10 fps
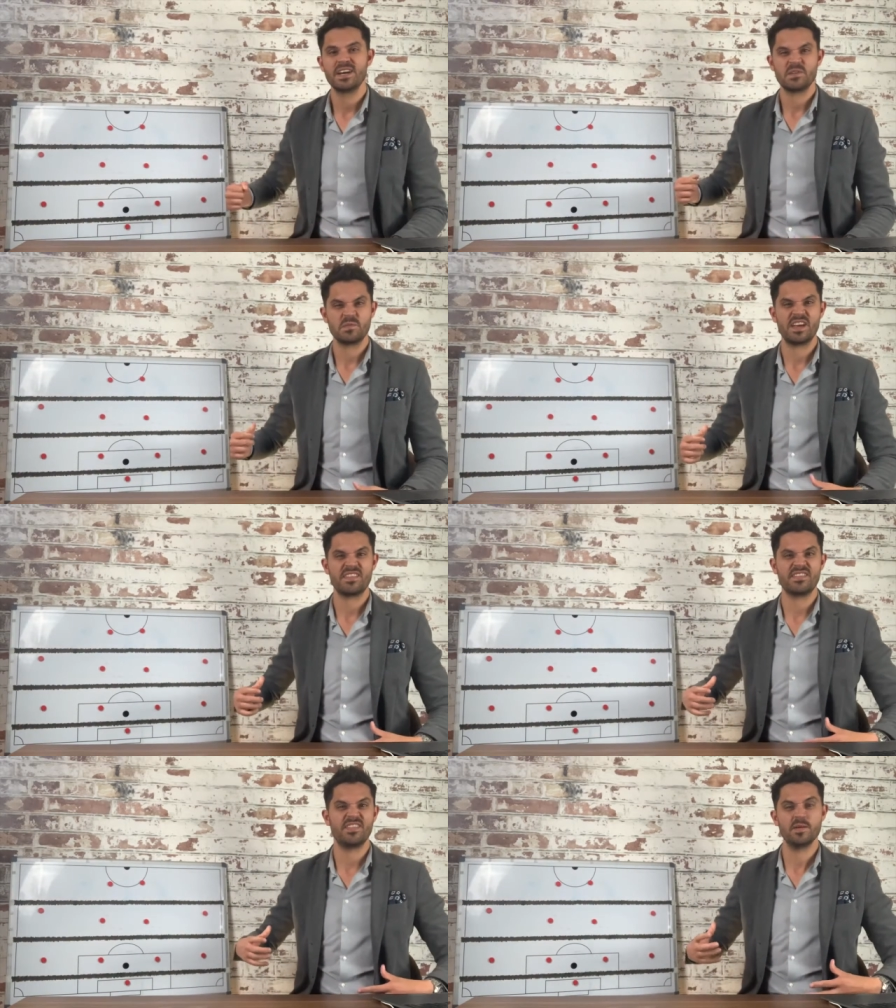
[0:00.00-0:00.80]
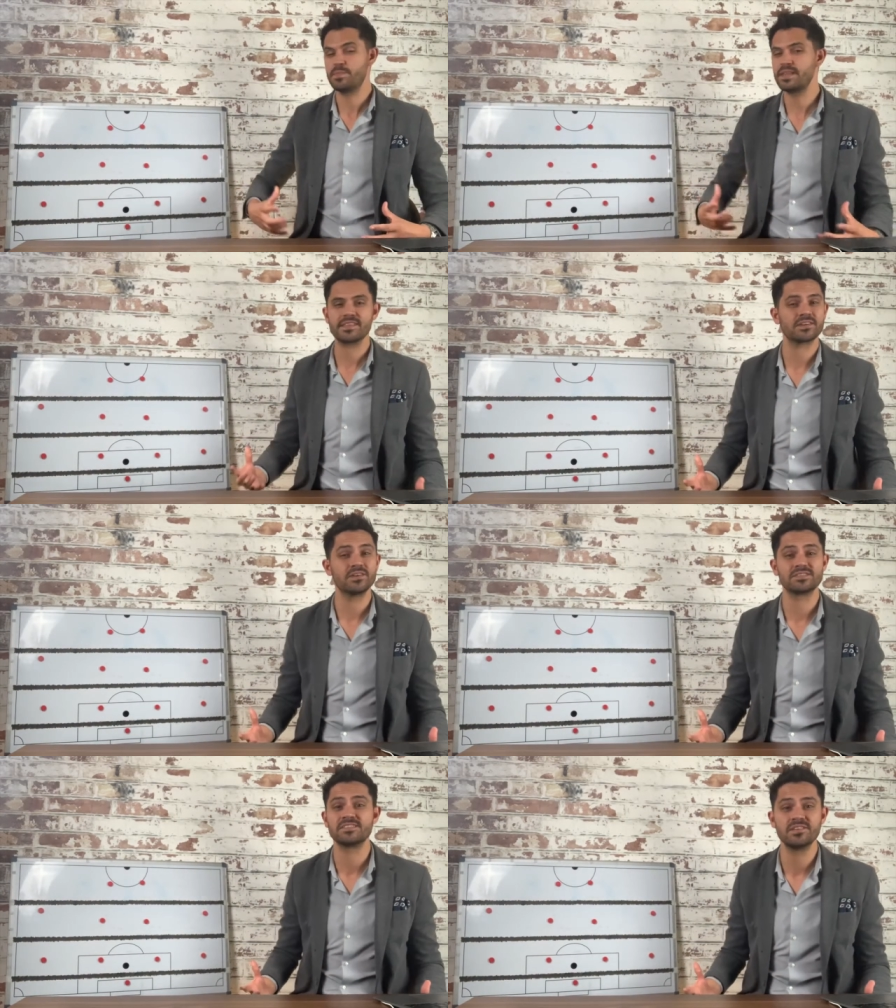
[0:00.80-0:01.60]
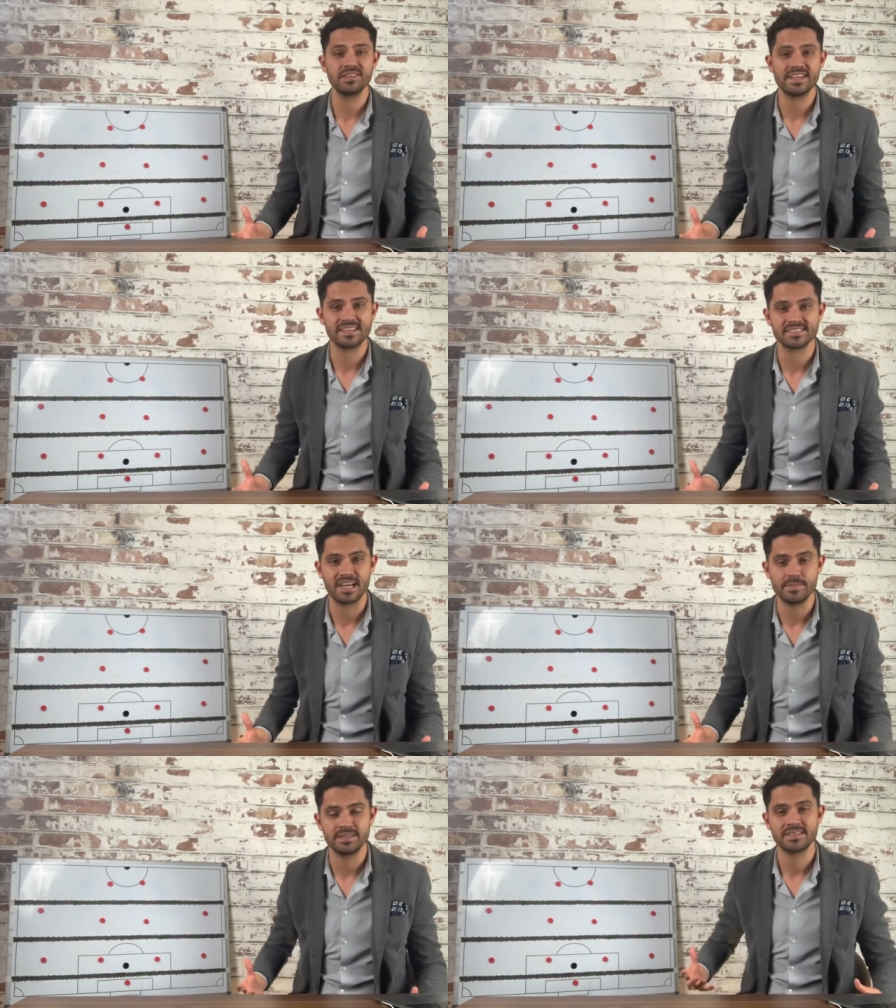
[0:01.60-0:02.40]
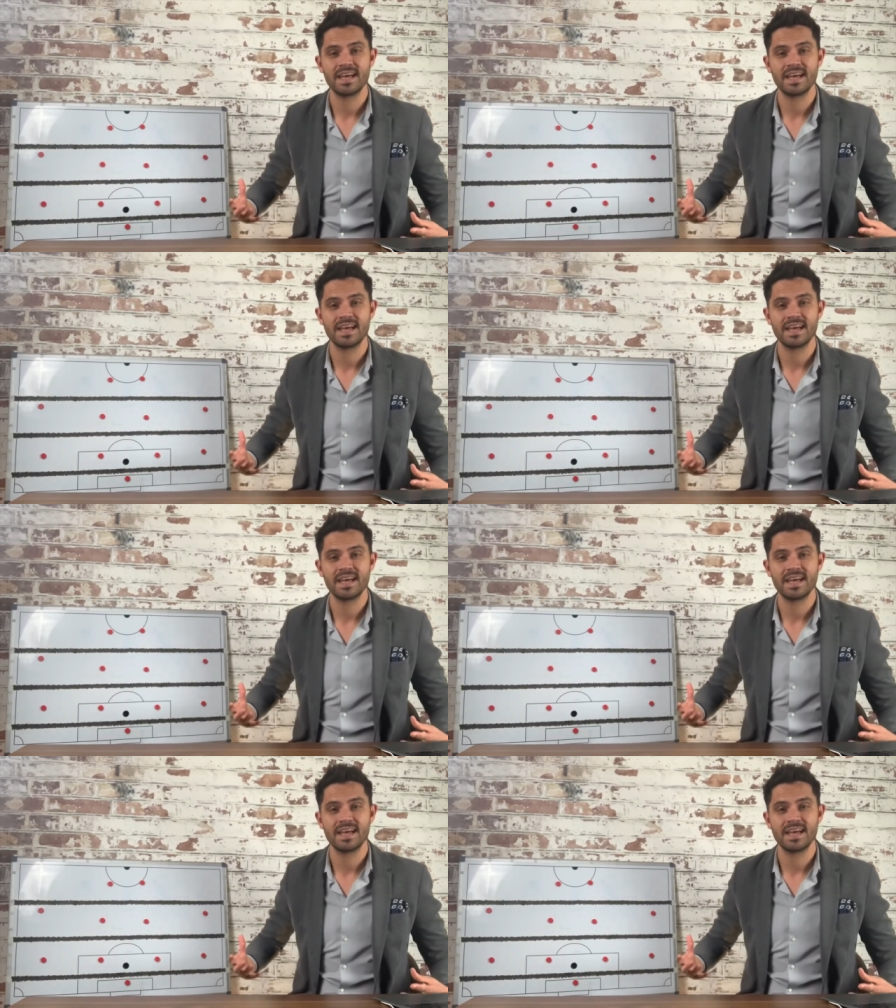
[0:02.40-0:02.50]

with the bit that causes all the excitement,